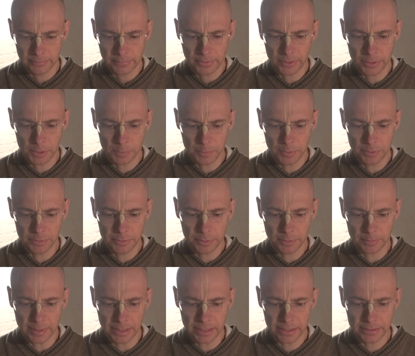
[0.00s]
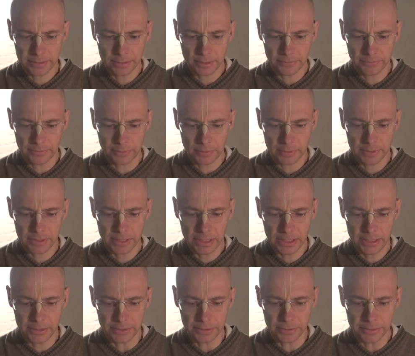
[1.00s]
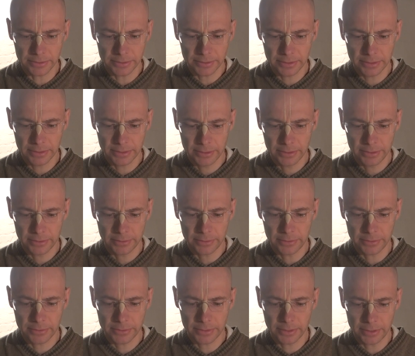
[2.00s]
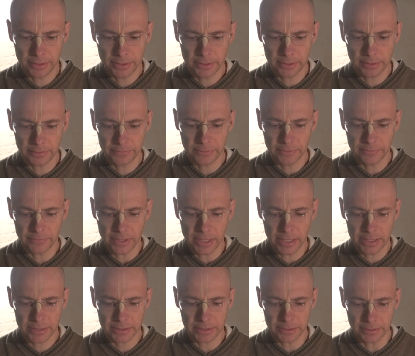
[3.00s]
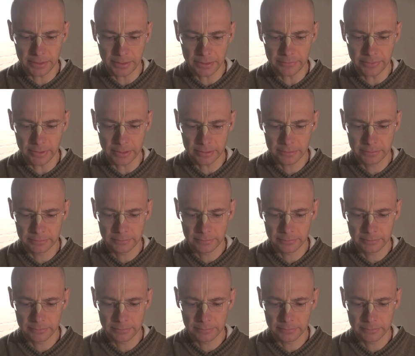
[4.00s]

the spiritual master of all sages, the son of Vyasadeva,